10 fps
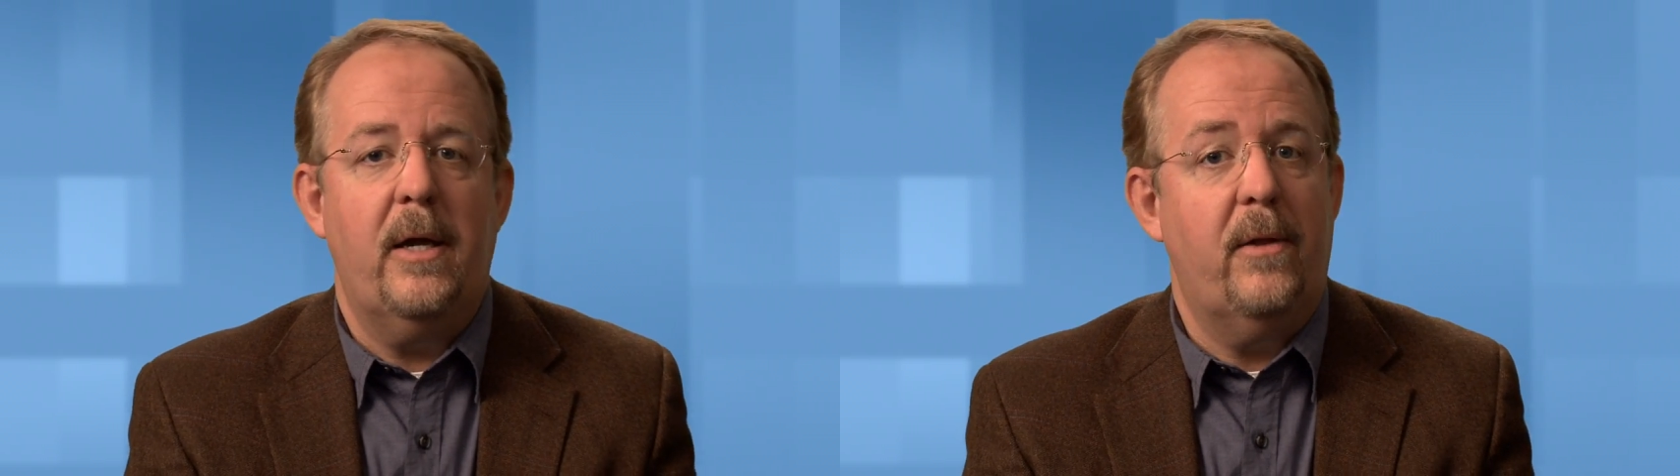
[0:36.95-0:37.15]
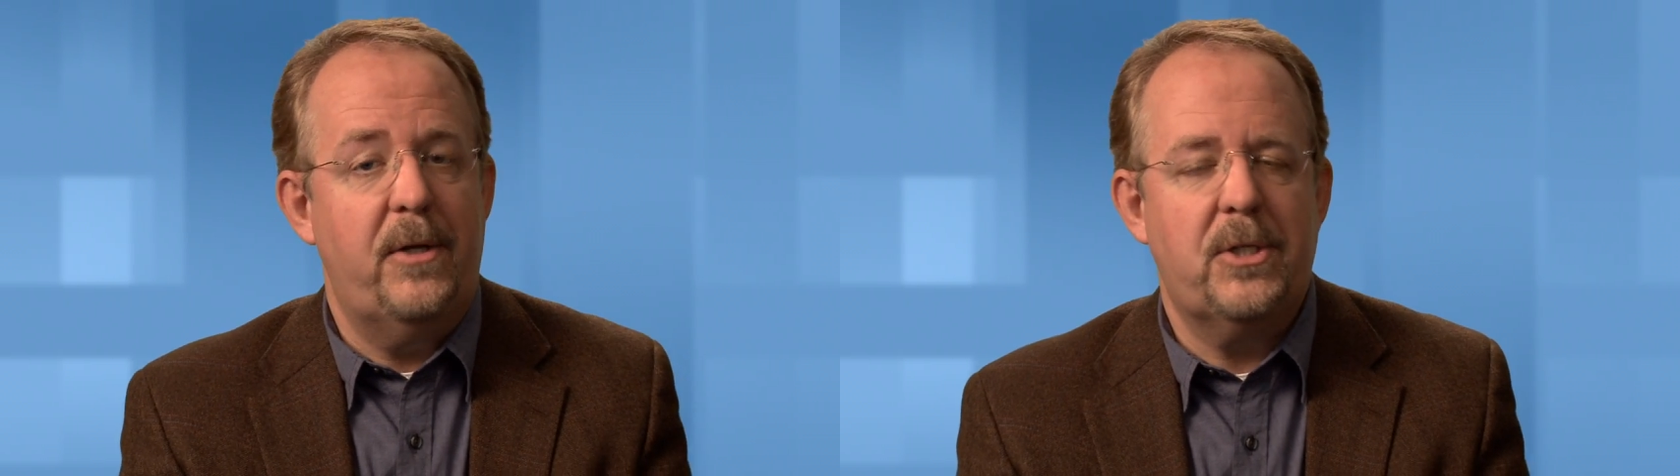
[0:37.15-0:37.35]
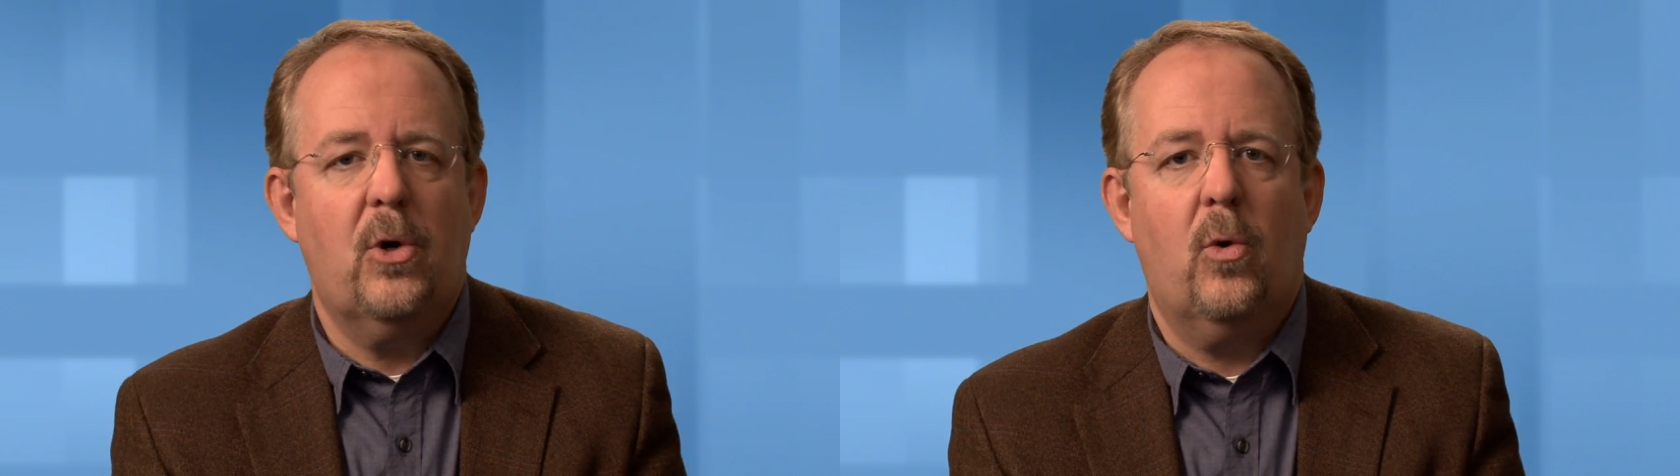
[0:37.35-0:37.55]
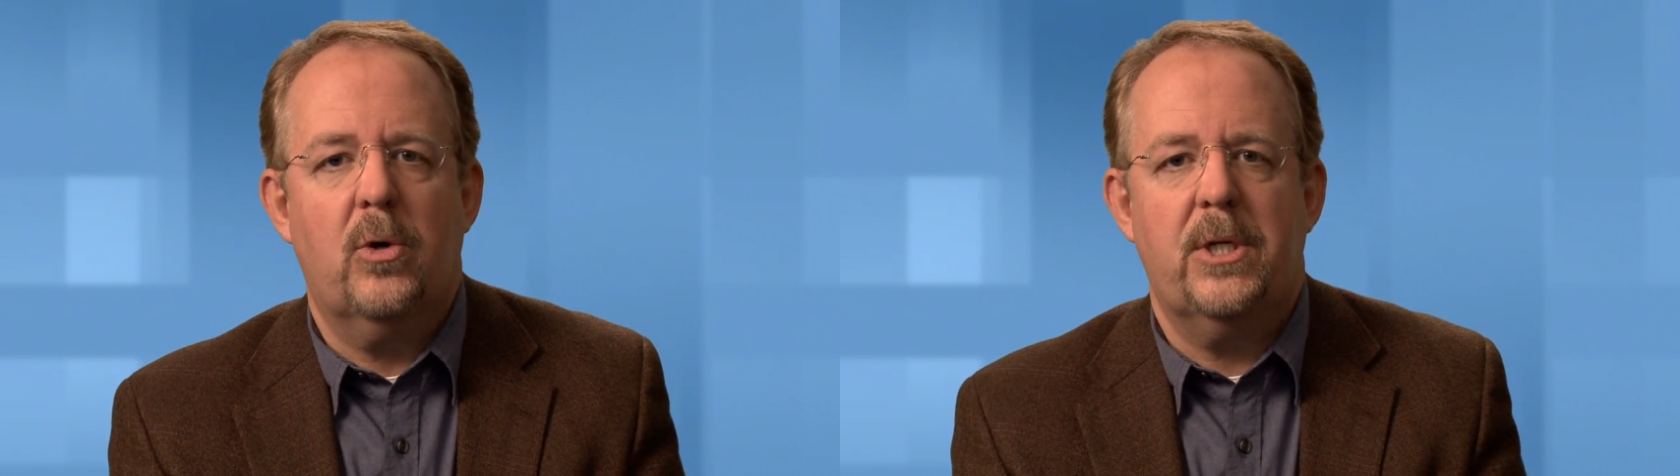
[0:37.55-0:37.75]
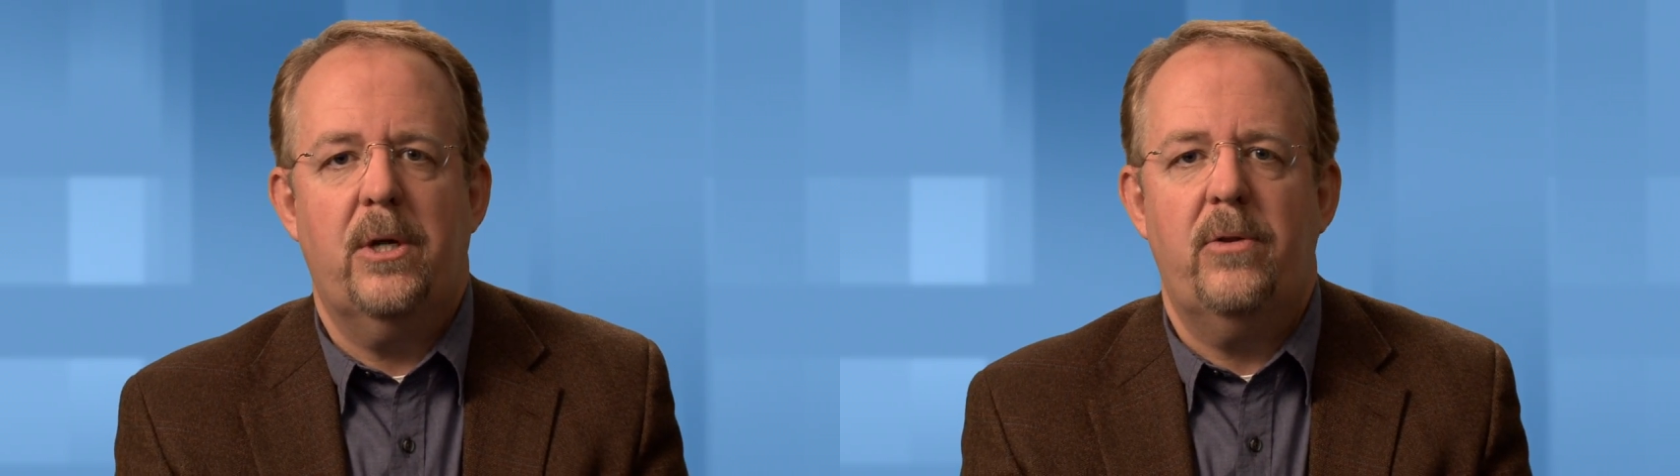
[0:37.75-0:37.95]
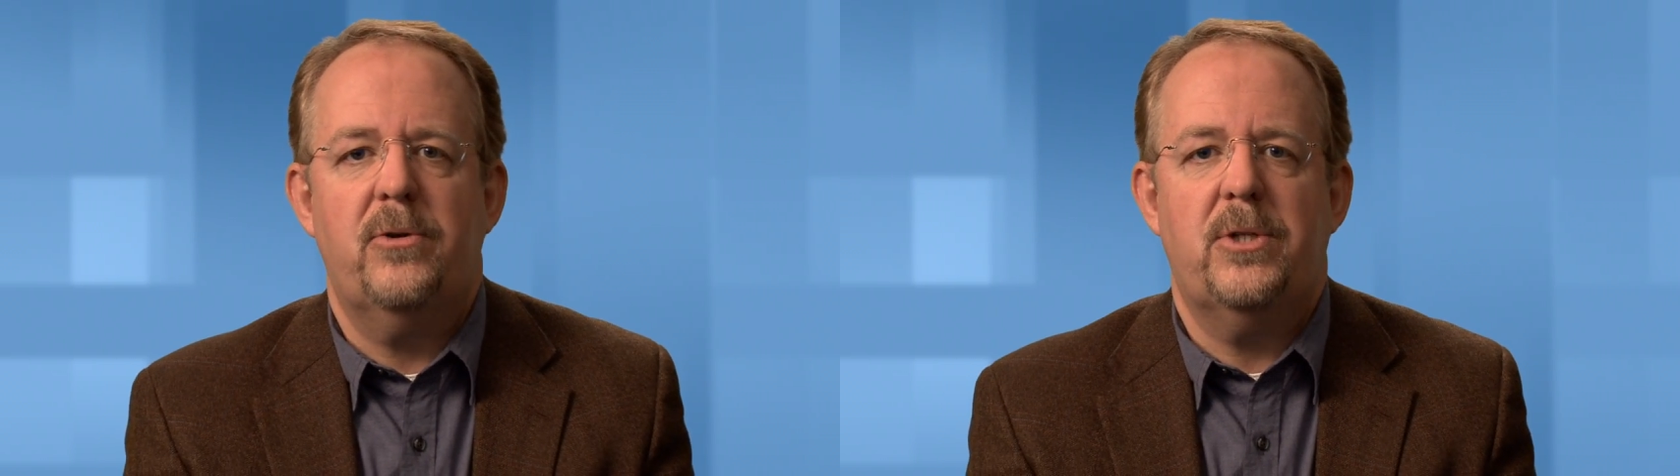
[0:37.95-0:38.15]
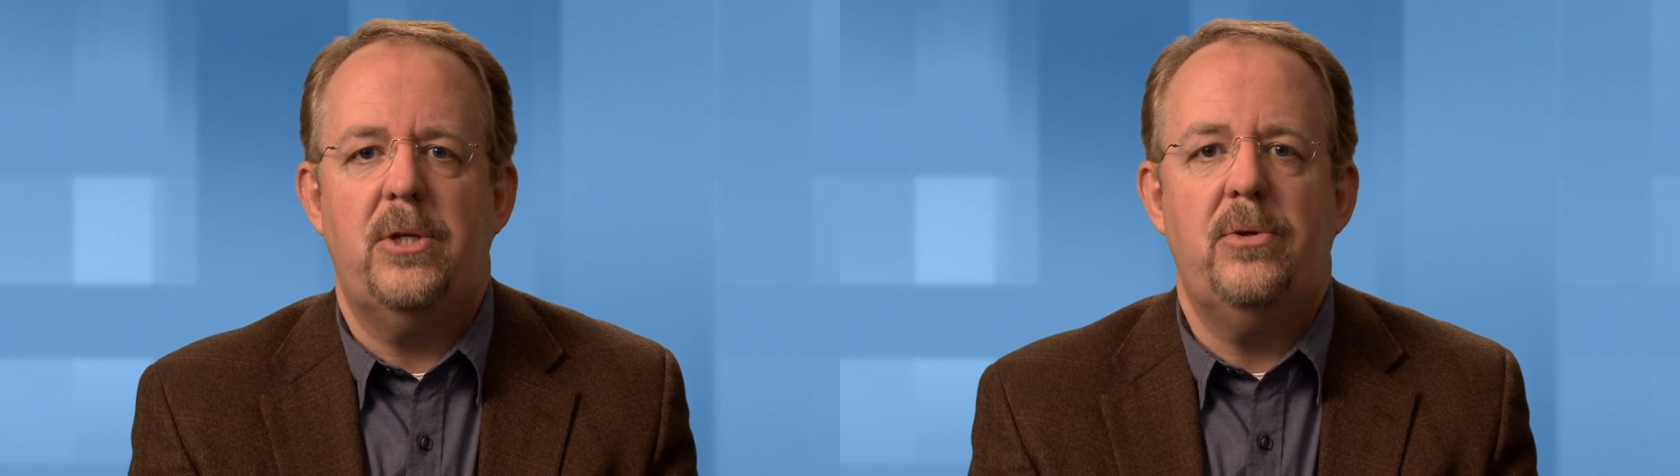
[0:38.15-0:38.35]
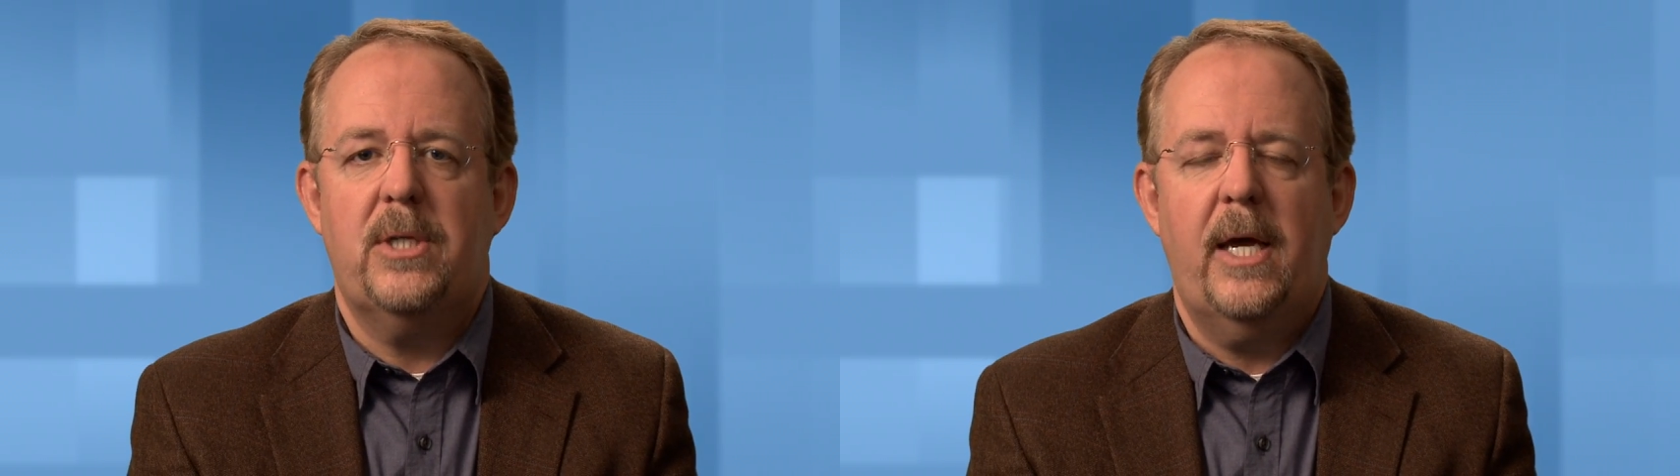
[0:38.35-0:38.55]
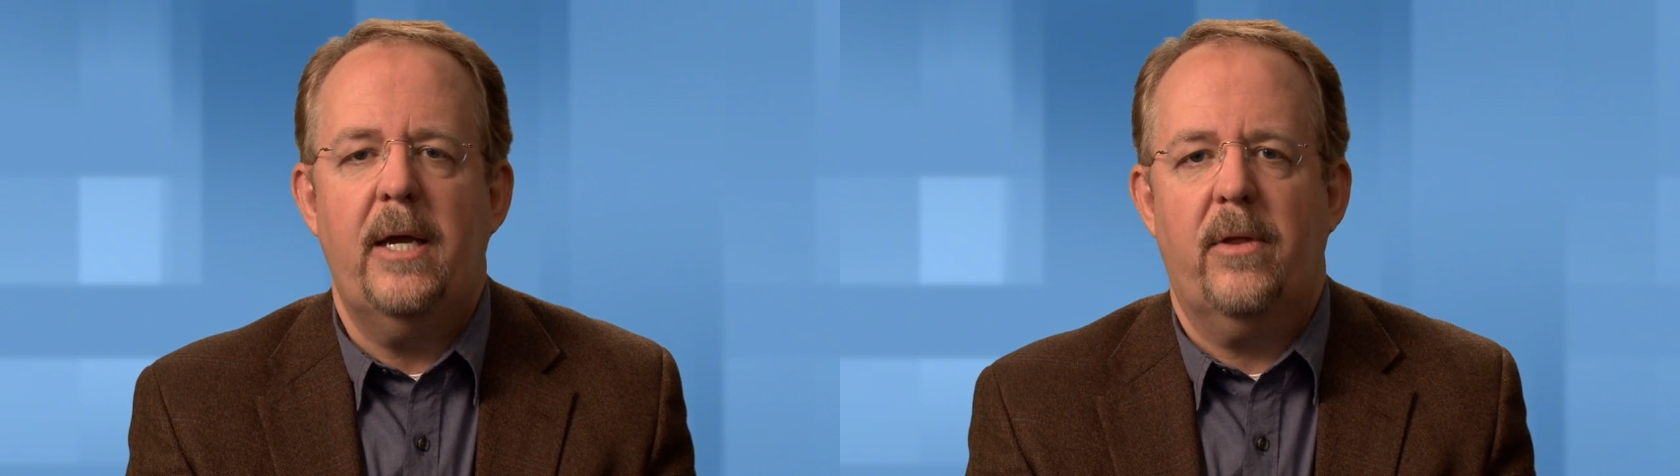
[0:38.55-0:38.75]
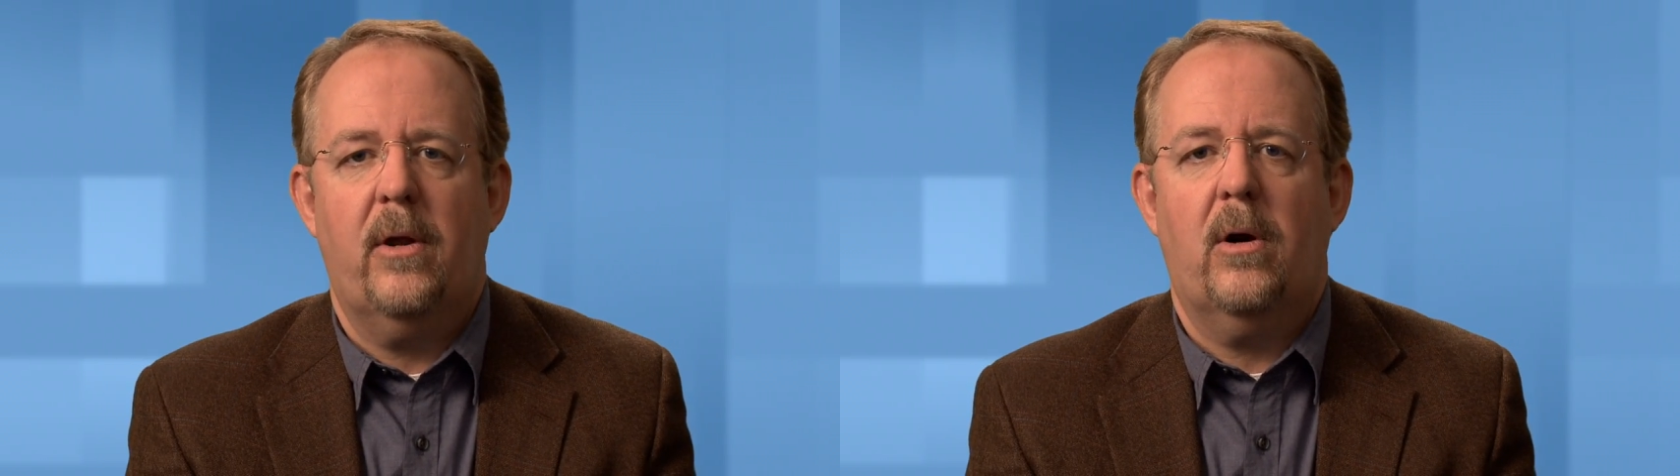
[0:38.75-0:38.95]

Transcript: in this course and others that you take that